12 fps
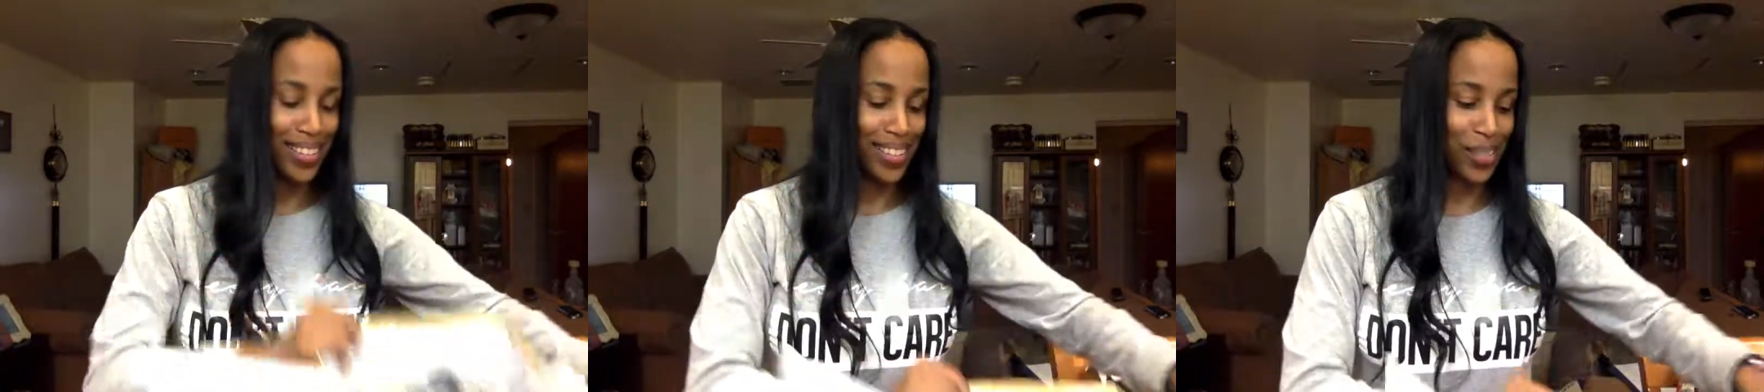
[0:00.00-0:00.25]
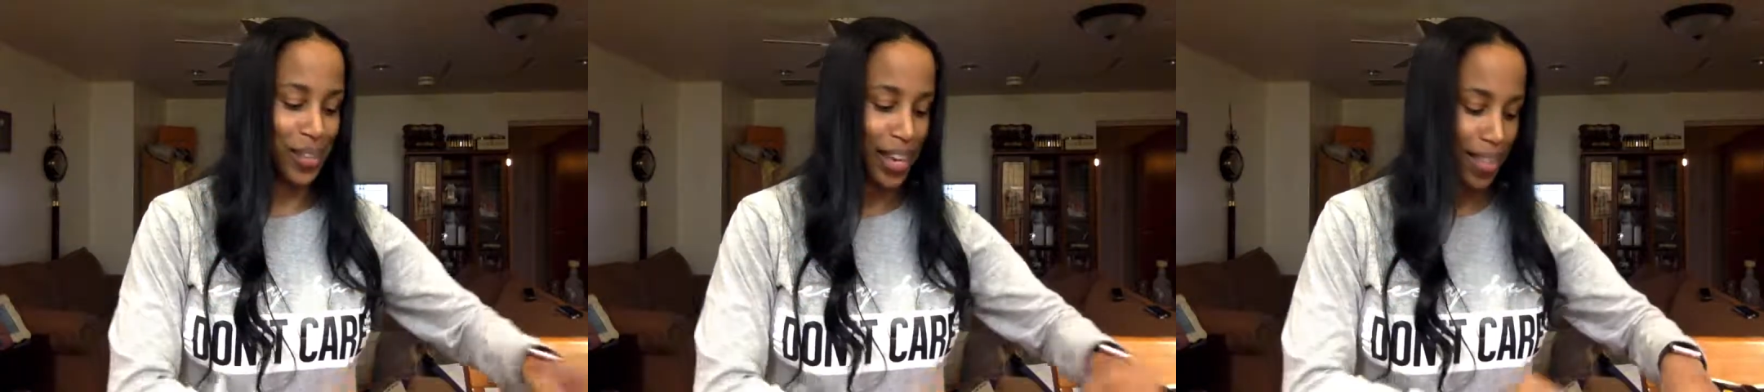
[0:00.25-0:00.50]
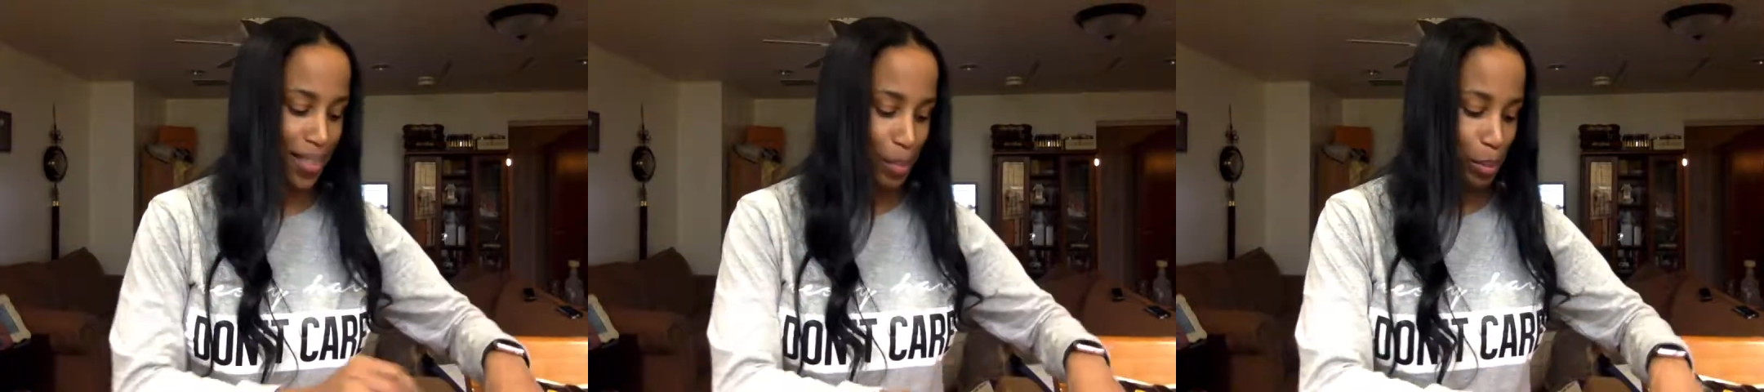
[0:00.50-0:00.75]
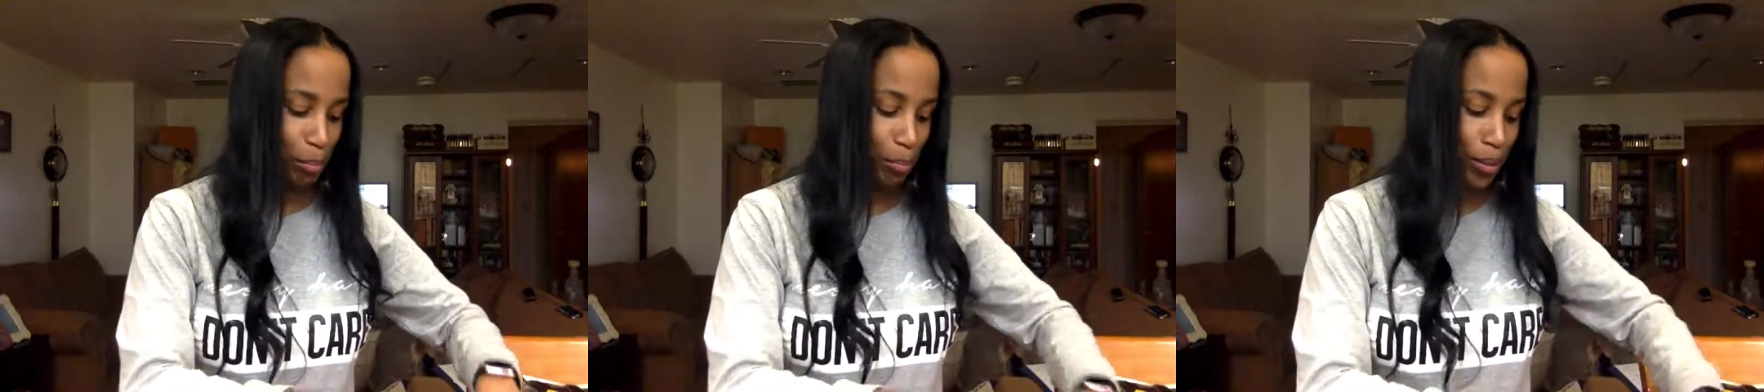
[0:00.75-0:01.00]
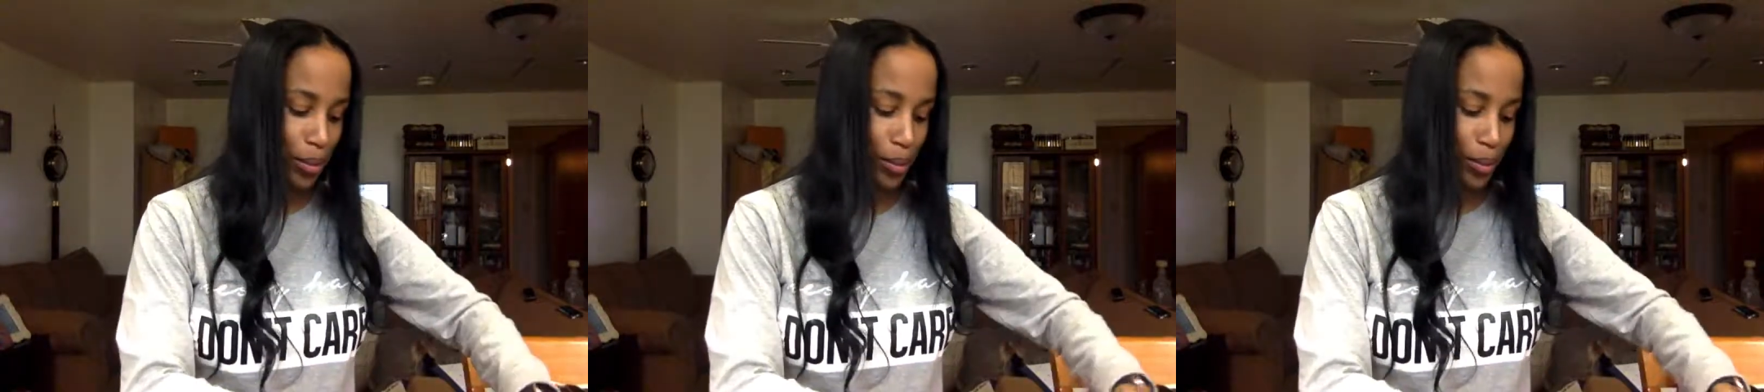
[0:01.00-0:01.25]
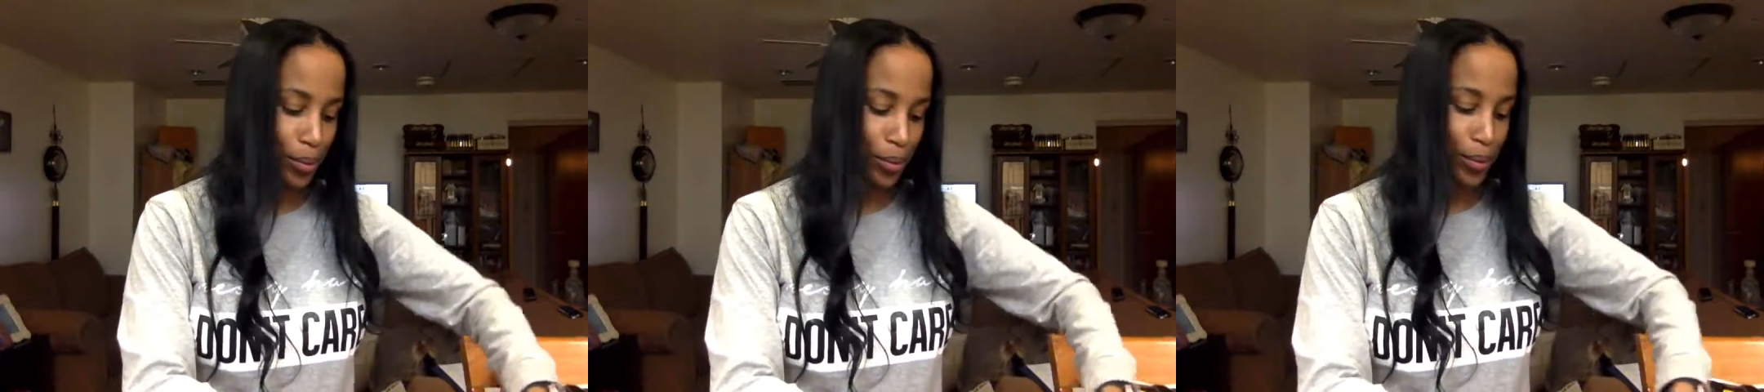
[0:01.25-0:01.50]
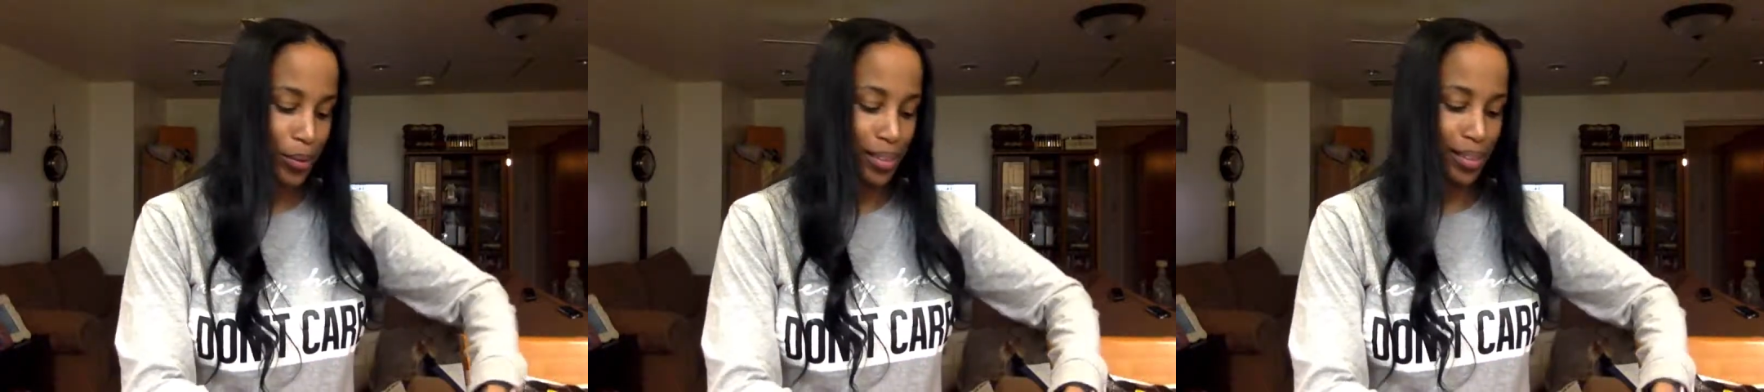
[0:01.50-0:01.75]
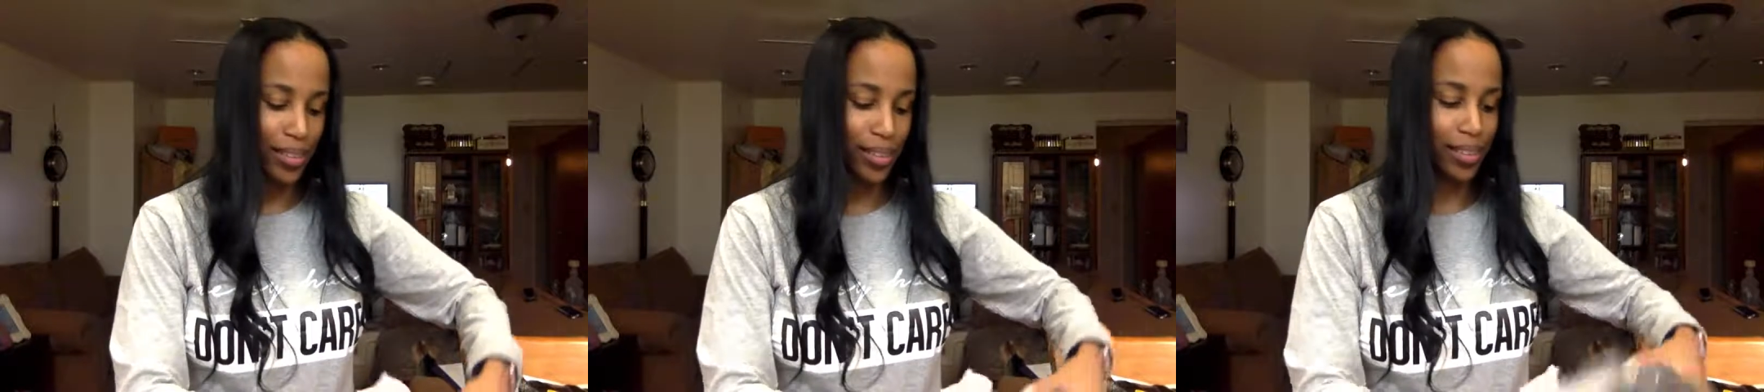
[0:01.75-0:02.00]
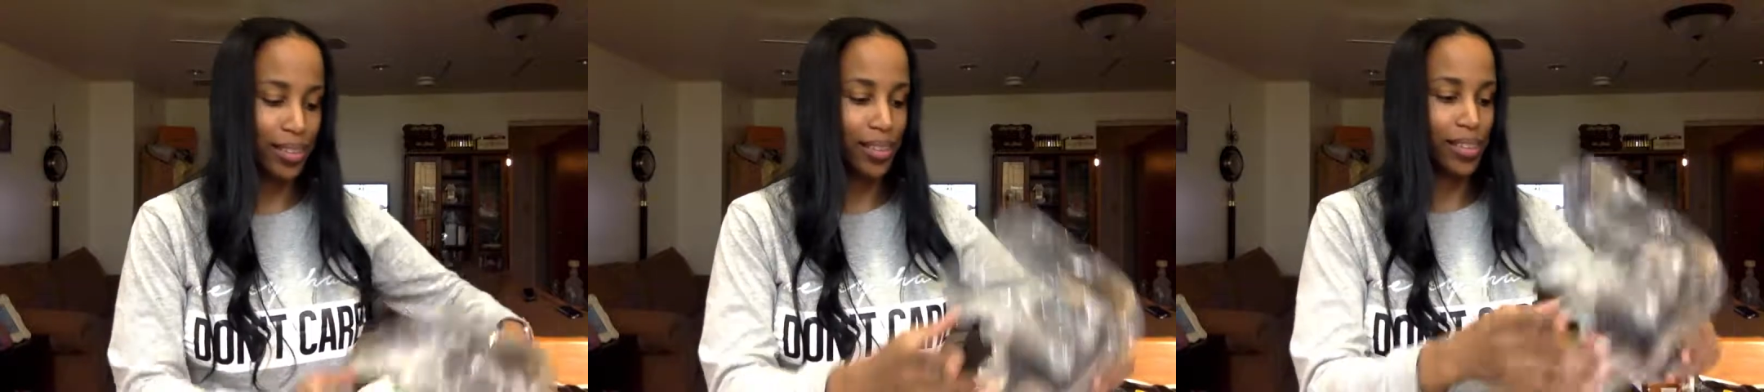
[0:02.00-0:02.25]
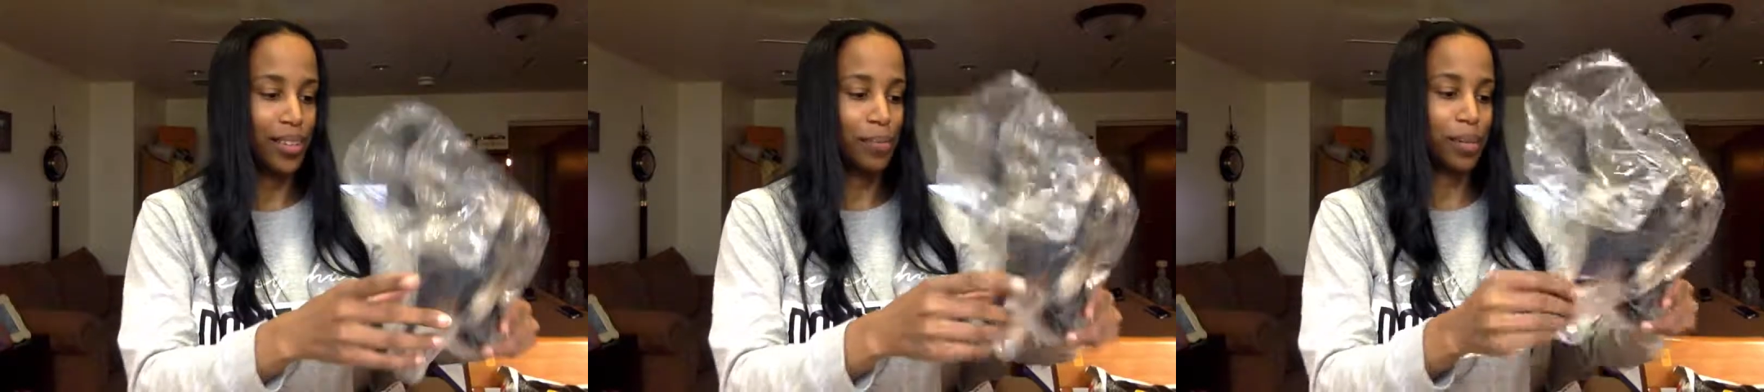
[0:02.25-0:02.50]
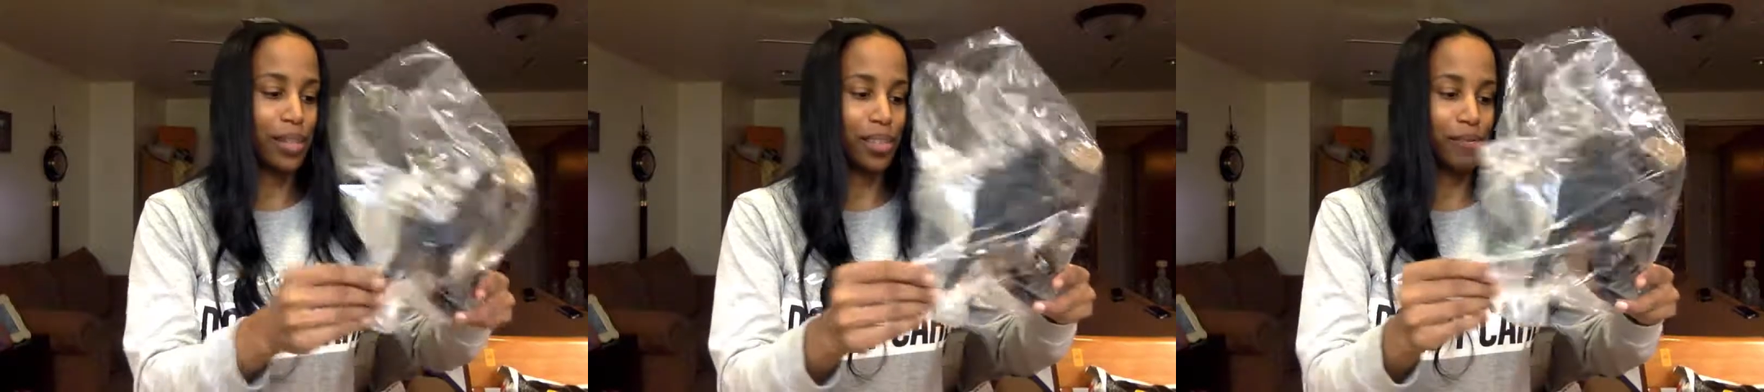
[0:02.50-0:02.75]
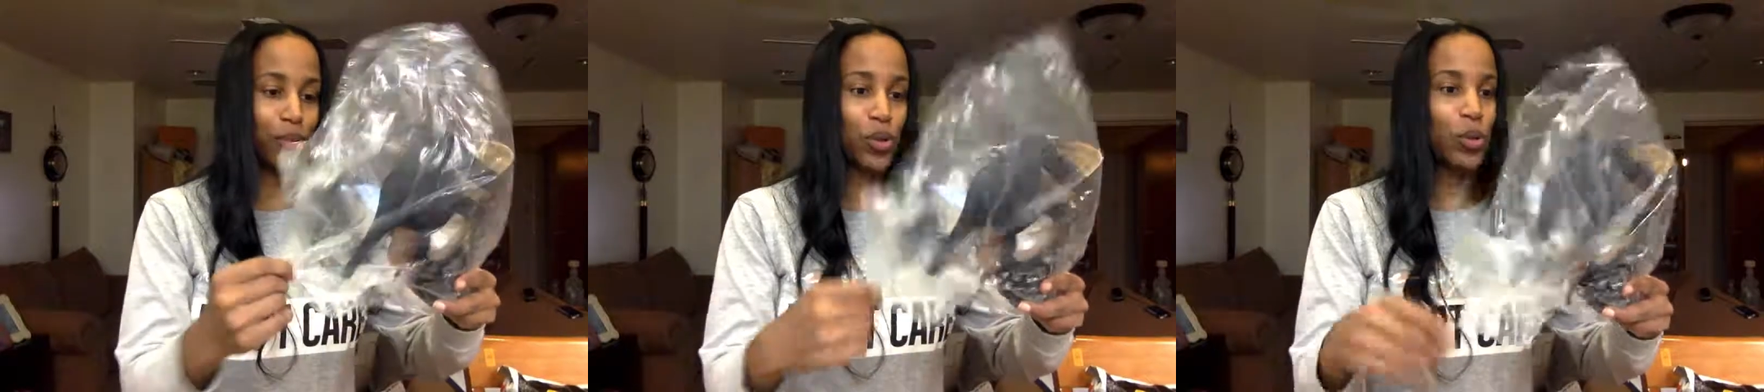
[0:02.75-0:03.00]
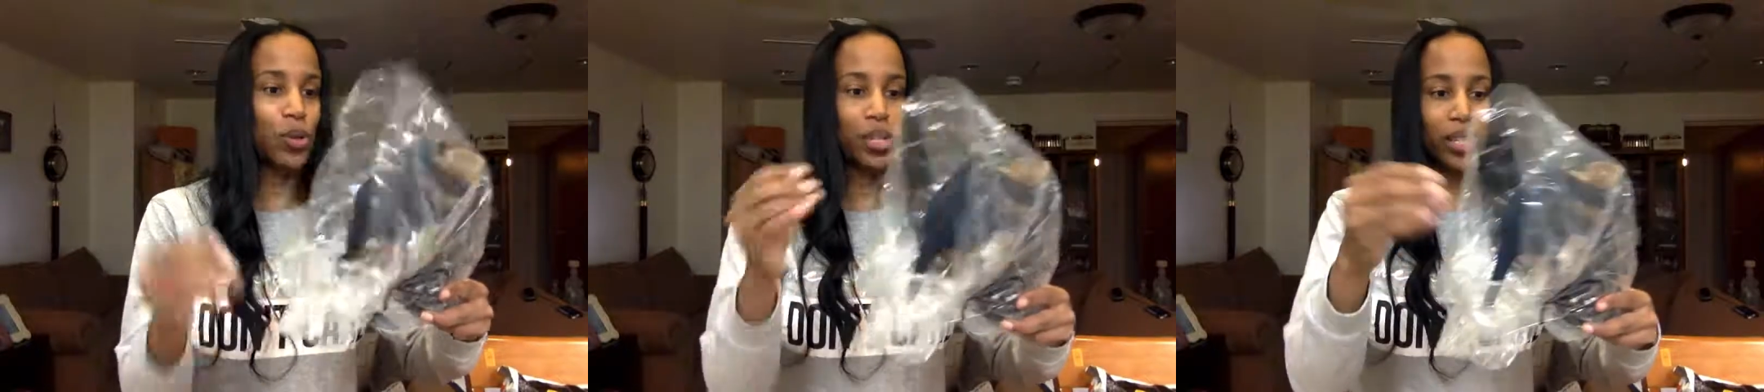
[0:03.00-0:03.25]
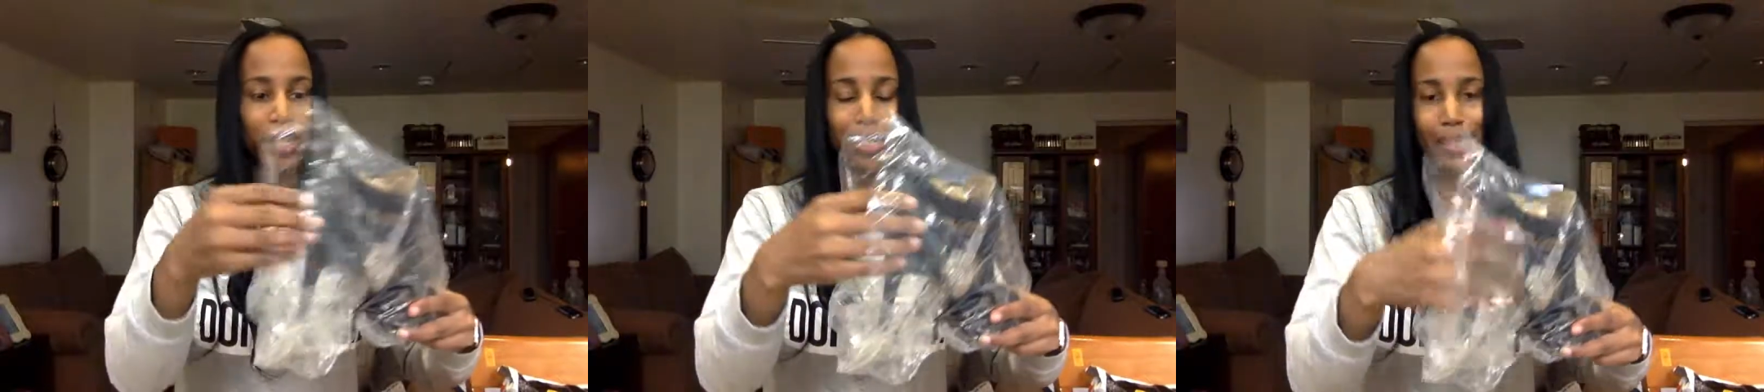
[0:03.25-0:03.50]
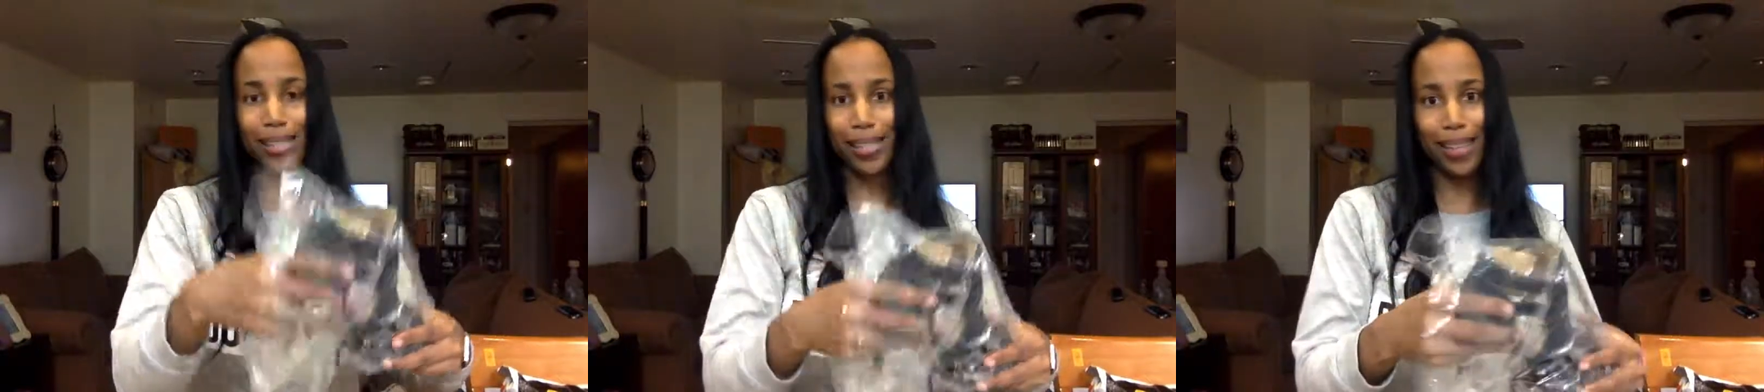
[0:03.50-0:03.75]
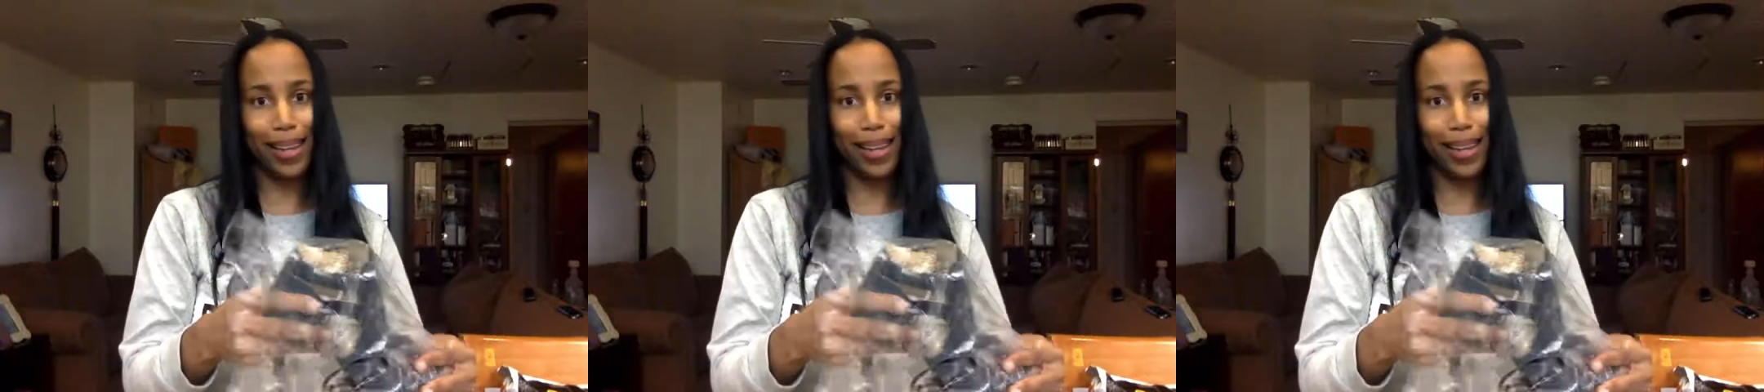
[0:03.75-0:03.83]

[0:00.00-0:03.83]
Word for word: So I got them in blue because, of course,